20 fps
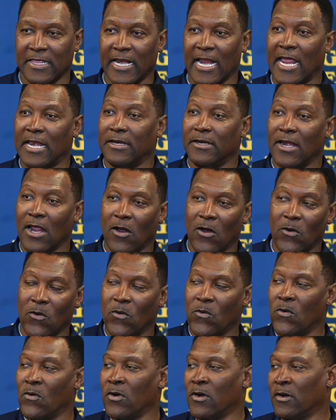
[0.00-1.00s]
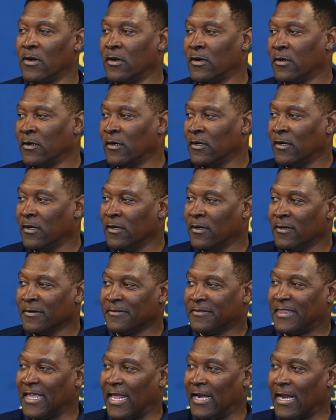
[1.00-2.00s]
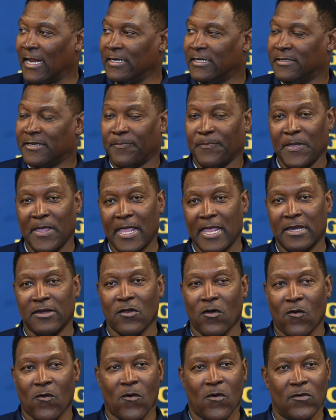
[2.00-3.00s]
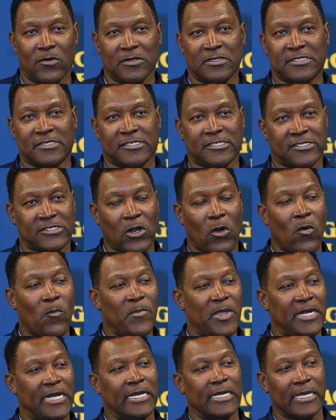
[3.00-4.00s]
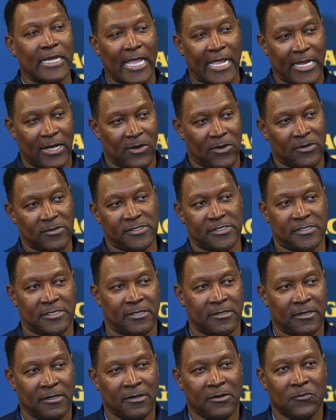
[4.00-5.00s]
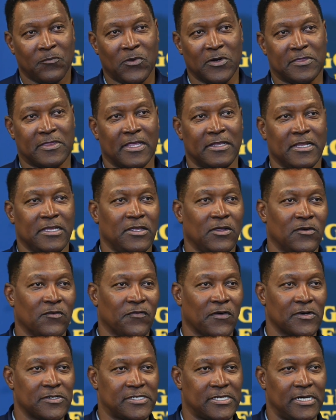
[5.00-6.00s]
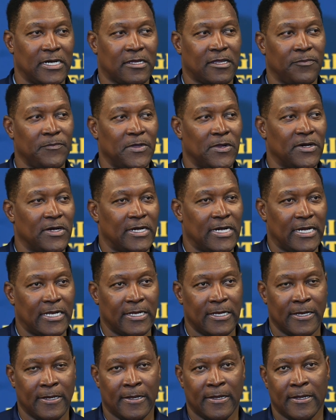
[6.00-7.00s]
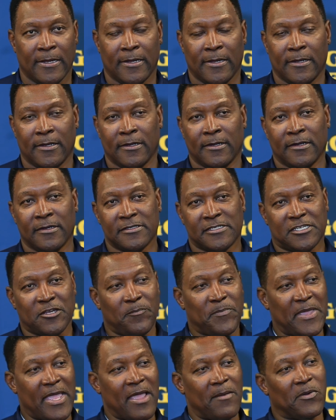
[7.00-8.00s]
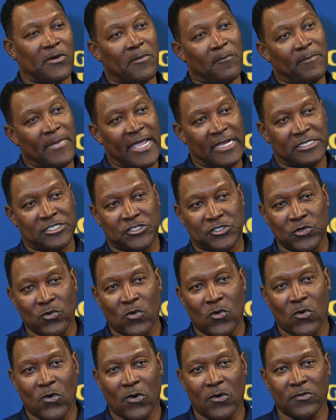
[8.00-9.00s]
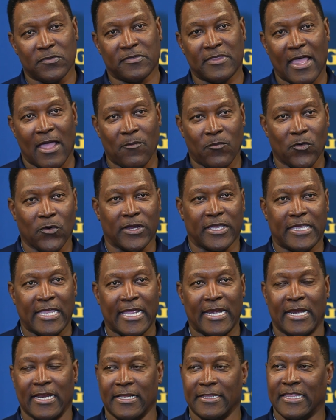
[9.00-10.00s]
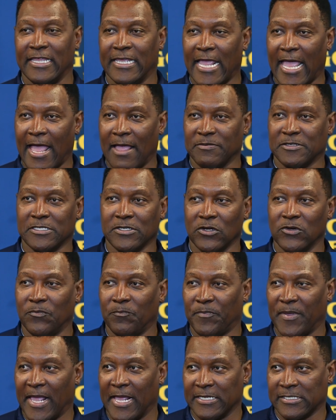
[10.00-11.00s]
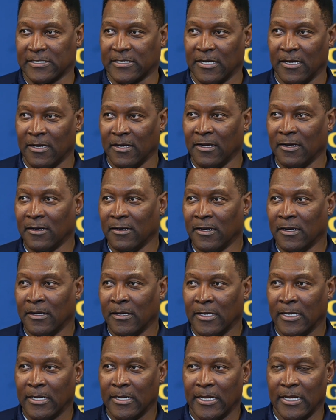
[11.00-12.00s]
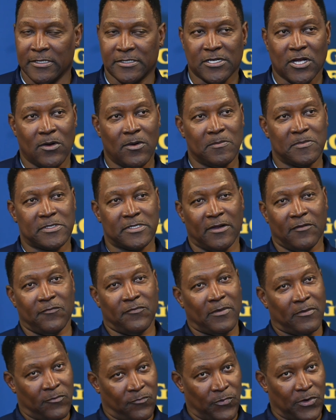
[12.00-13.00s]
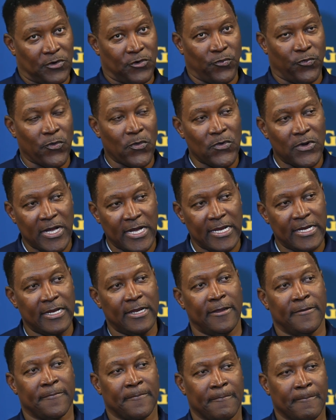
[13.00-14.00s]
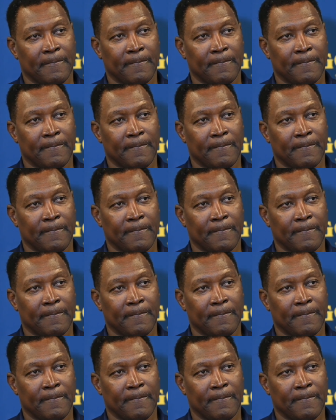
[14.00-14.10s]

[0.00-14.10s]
that I know that I depend on so many layers within the university community to be able to make sure that we're getting the absolute best in terms of recruiting